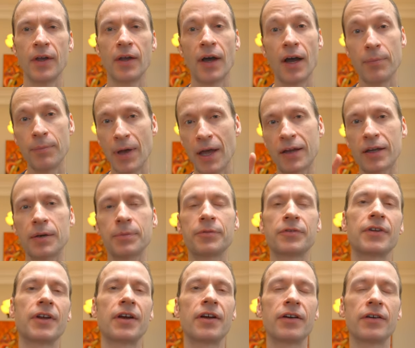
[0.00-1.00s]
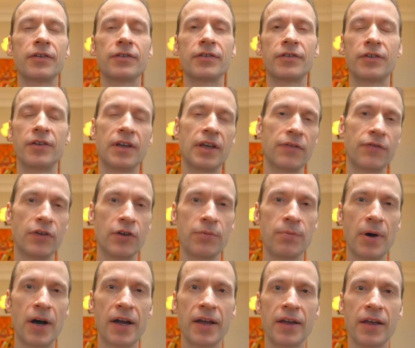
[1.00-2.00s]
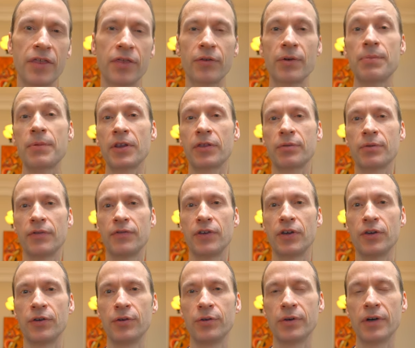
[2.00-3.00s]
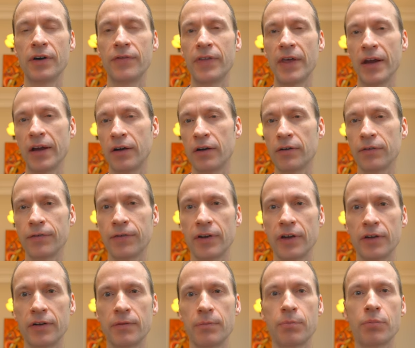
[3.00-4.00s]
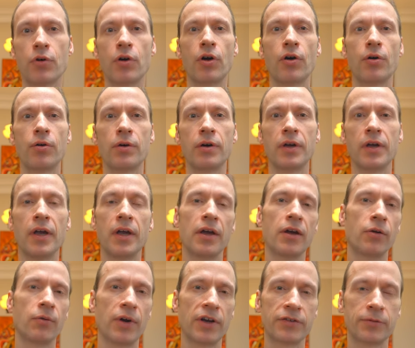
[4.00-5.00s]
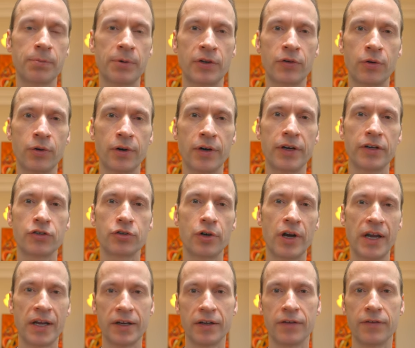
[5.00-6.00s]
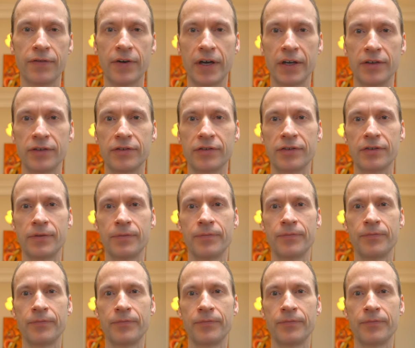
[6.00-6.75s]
I'm back upstairs to give you my 3 month review of the Airofit PRO respiratory training device.